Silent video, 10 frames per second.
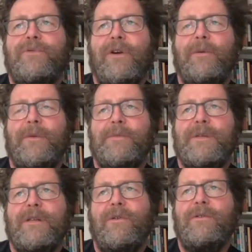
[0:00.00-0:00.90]

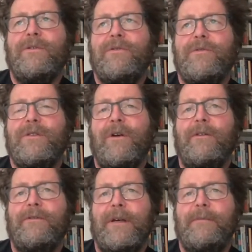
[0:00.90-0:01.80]
problems, in order to
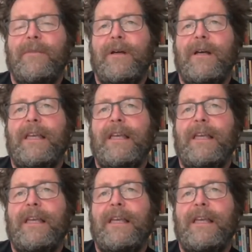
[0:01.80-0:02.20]
solve them,